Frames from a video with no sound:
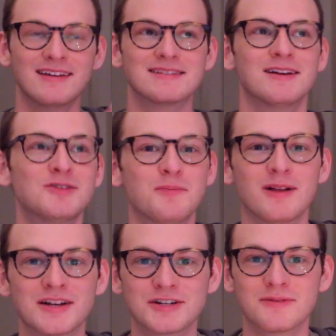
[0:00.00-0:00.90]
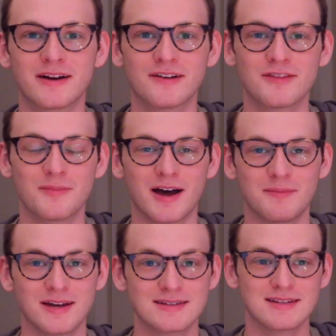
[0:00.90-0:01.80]
such a pleasure right off the
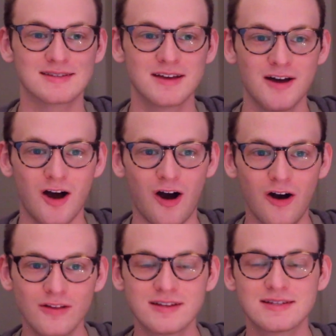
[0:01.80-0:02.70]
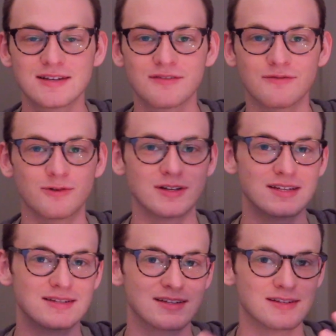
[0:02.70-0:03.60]
bat because it's all these different
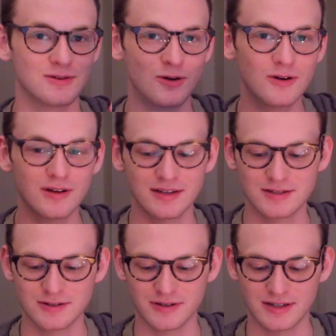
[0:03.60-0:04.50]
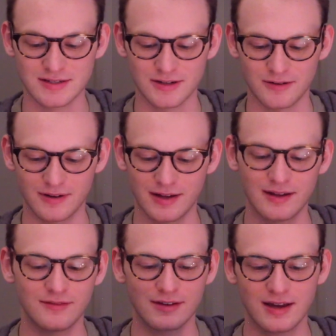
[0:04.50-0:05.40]
voices. It's an oral history, so
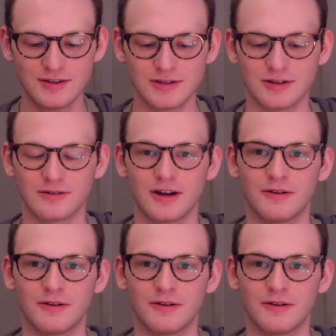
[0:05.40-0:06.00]
in case you don't